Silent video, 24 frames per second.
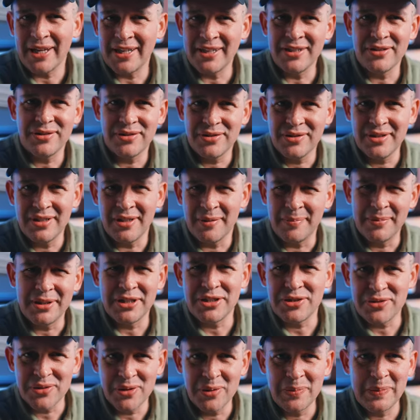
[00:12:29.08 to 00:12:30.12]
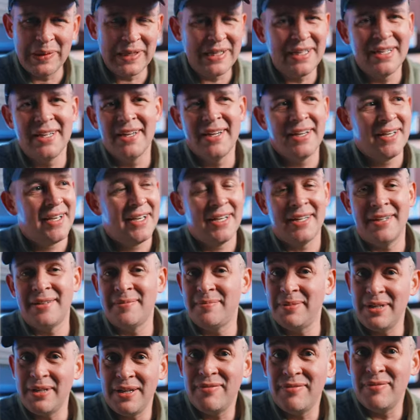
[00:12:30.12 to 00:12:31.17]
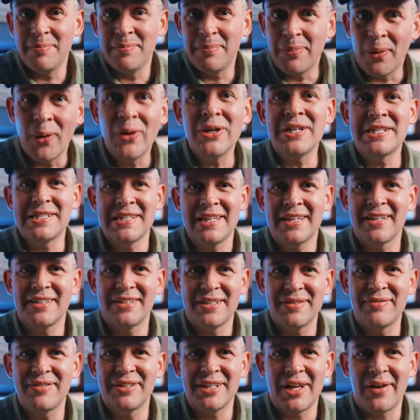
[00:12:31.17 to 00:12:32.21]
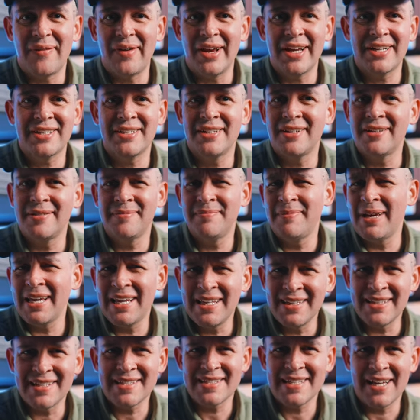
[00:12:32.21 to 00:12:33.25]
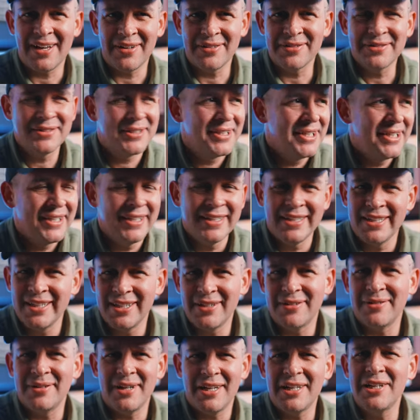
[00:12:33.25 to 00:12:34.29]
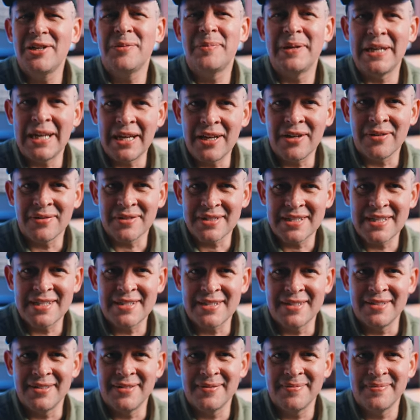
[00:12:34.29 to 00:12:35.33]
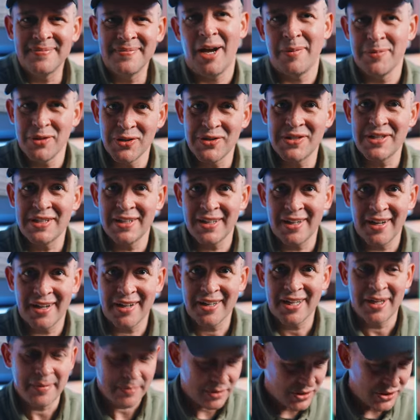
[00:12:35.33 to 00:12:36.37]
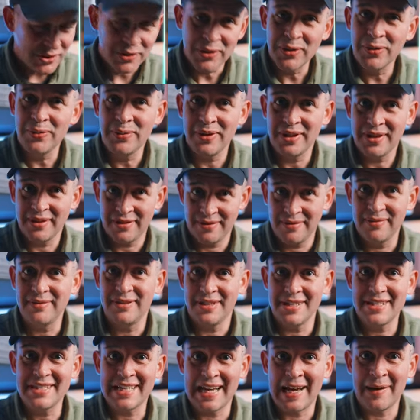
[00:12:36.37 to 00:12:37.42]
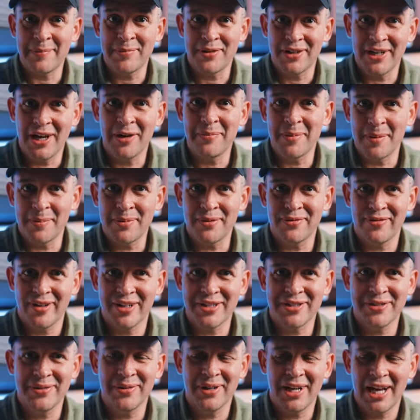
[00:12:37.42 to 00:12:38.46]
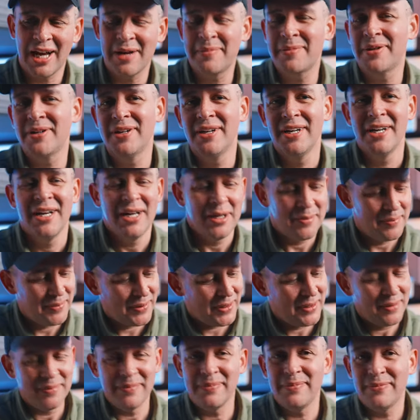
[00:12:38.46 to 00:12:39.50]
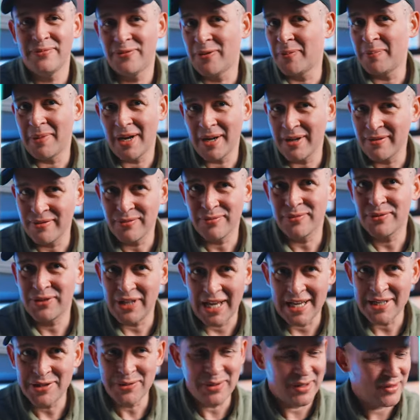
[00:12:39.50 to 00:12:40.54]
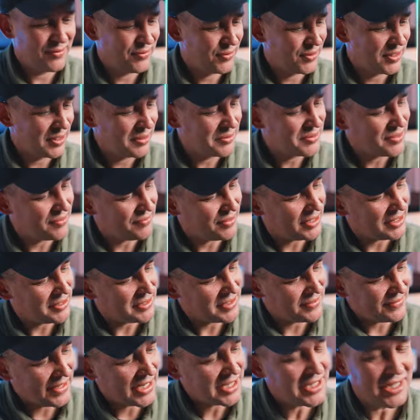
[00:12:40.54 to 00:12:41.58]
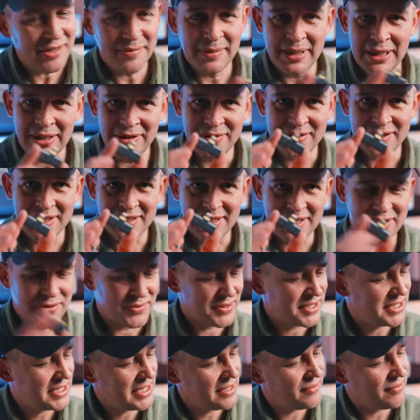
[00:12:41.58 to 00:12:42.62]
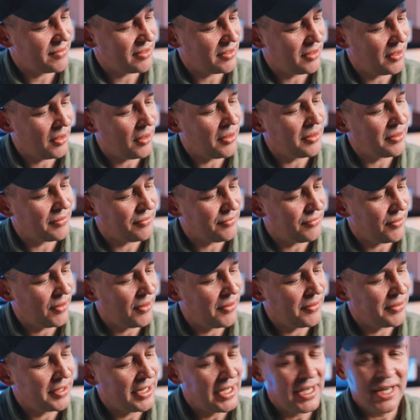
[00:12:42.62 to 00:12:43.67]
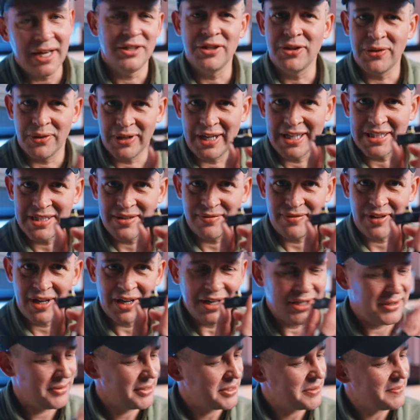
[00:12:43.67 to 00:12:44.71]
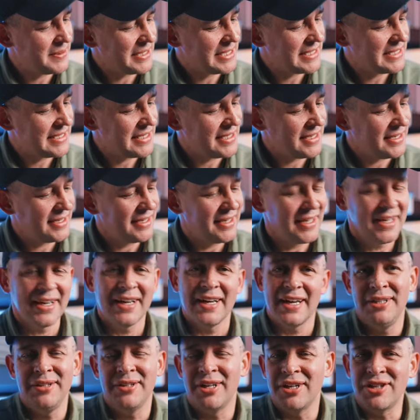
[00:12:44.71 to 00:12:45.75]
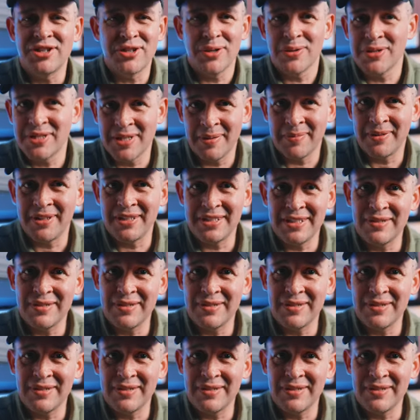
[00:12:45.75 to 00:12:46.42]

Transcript: getting, you know, a bit droopy and even pointing at a different direction and making the sound, you know, a little bit inconsistent. I'm using the Lark M2 with this camera now, my professional camera, but for my S24 Ultra videos, I've actually been using this receiver on the phone. You connect it via USB-C, you can show something